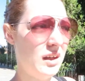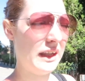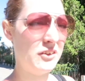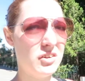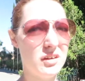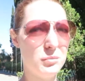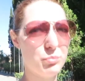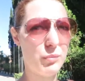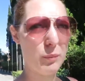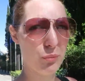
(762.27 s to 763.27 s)
London
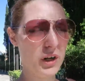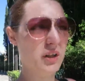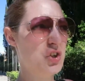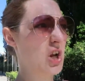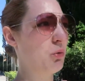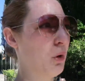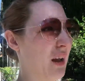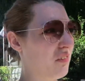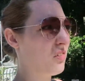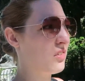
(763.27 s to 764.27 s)
and Britain in general
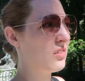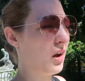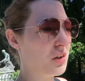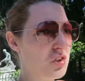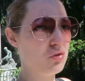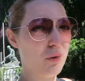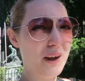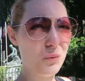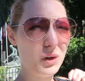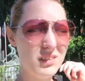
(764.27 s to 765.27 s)
has such
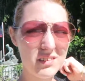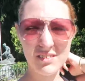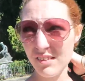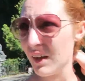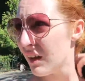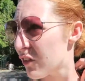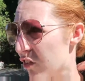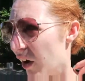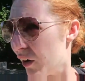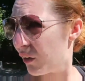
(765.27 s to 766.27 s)
great ones.
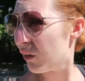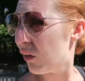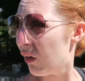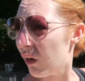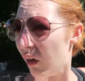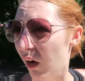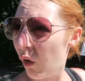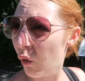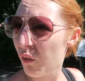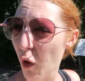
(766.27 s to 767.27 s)
So
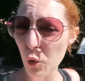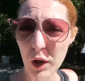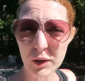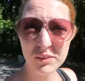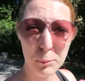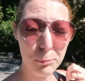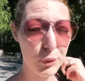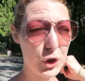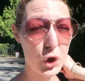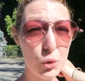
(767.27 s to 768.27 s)
although it's a
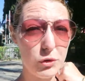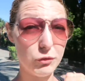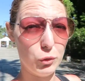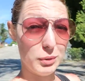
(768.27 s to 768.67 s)
beautiful